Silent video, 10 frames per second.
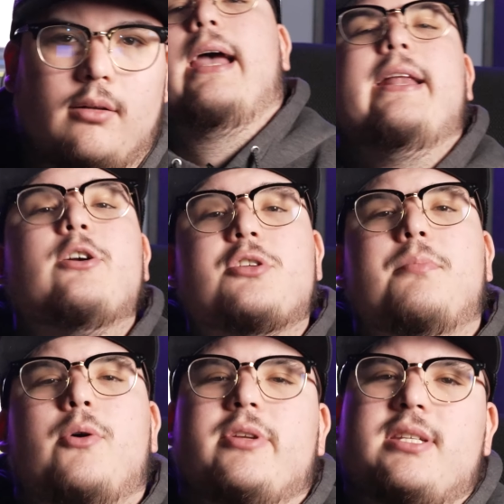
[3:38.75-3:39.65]
And here's a
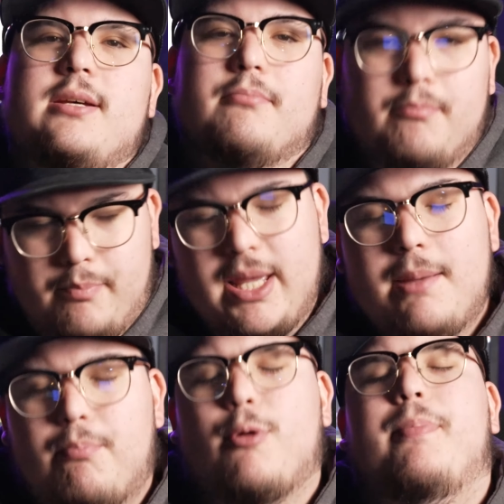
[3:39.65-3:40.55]
bonus tip. Be
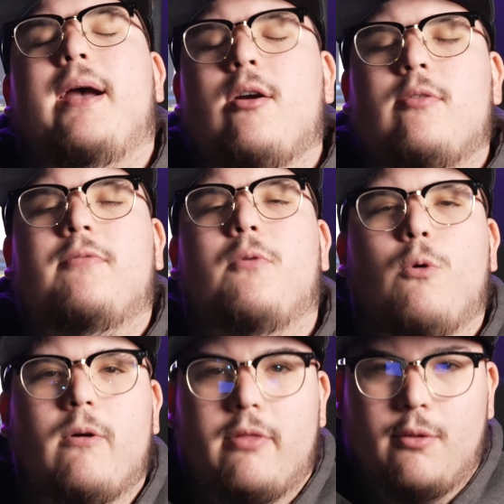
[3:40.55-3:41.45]
prepared
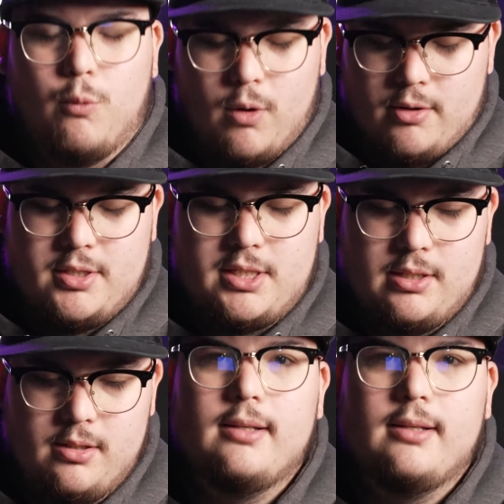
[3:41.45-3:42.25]
for the worst.